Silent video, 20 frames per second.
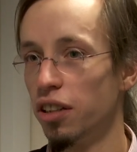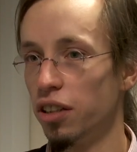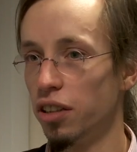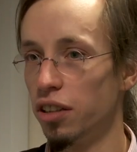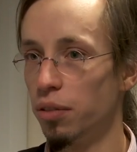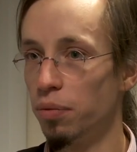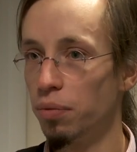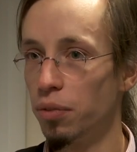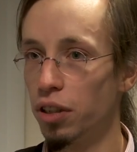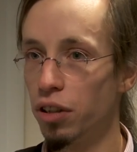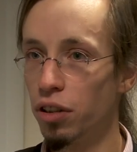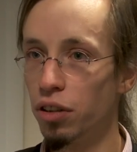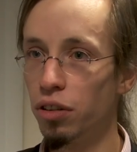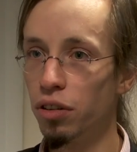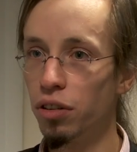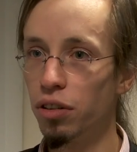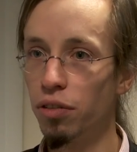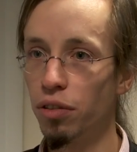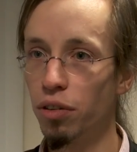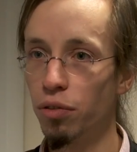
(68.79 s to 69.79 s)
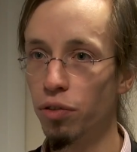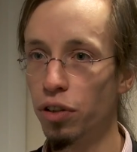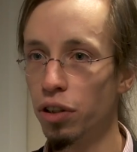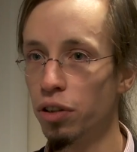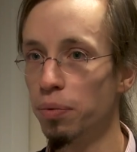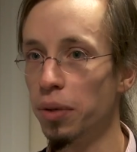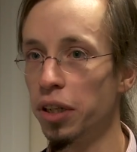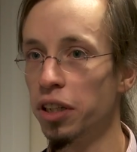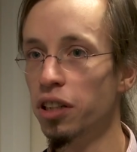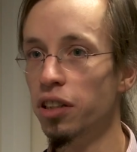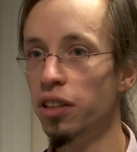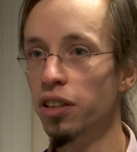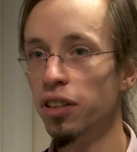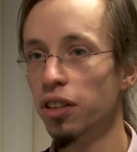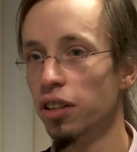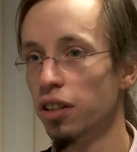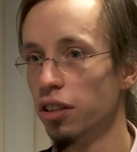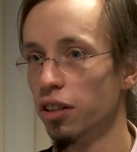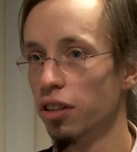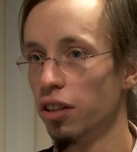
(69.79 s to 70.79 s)
There are very many
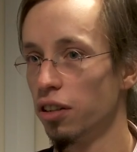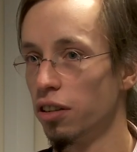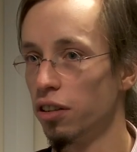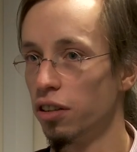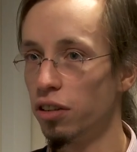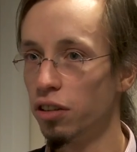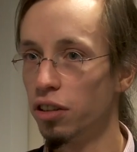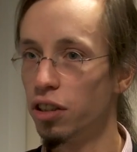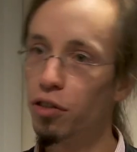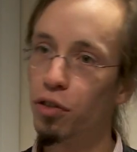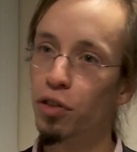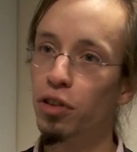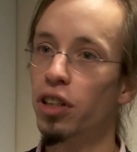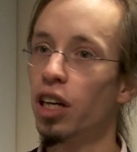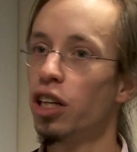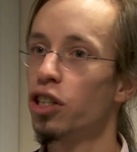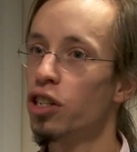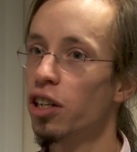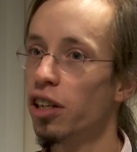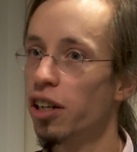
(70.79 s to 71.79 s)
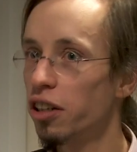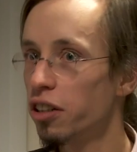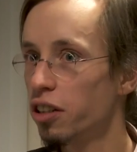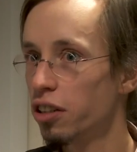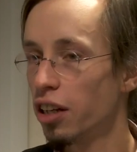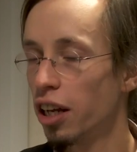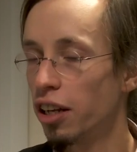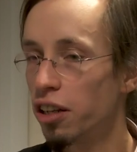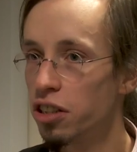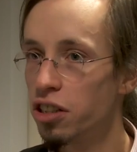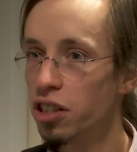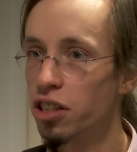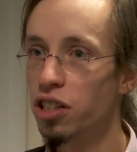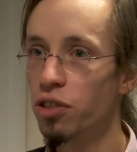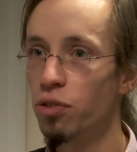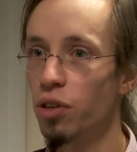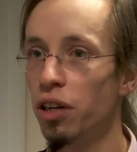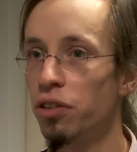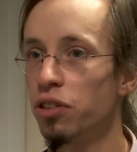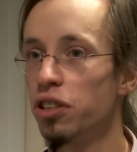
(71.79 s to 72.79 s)
different
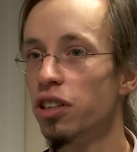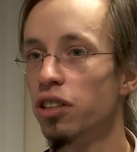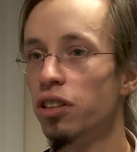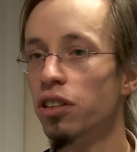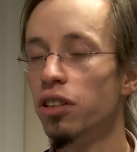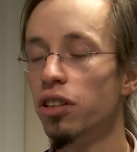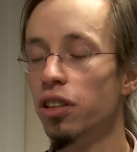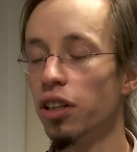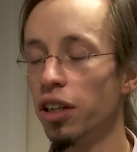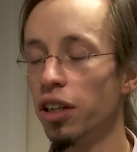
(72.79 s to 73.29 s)
nationalities around here,